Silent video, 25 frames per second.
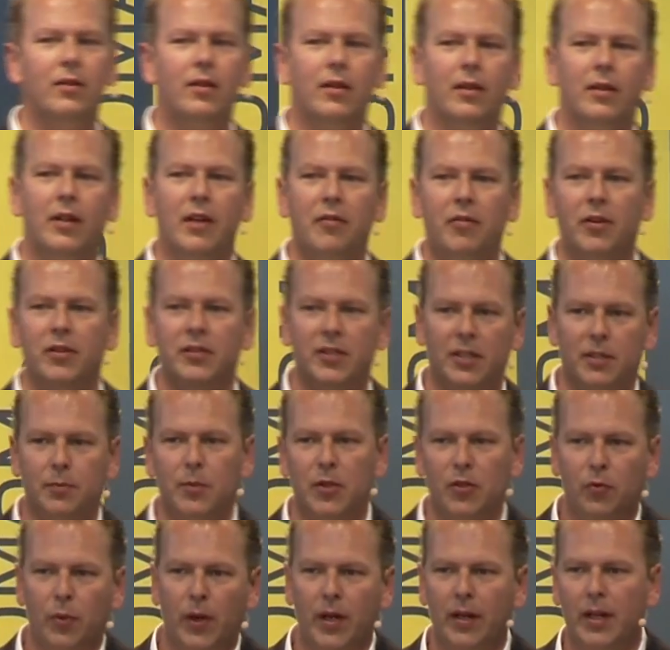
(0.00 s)
the differences
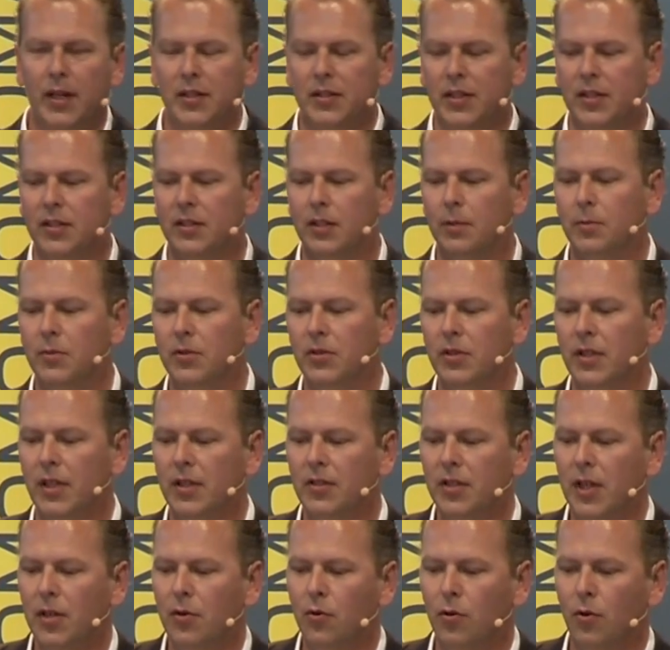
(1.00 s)
between these systems in
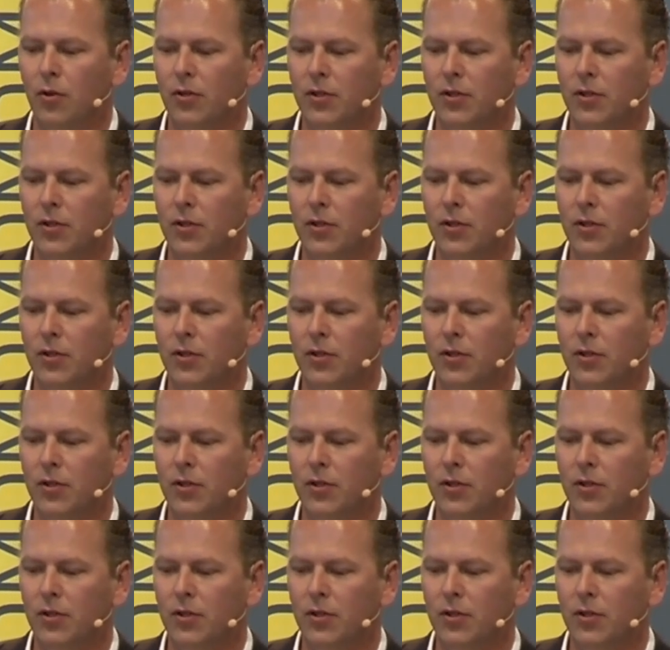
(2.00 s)
general,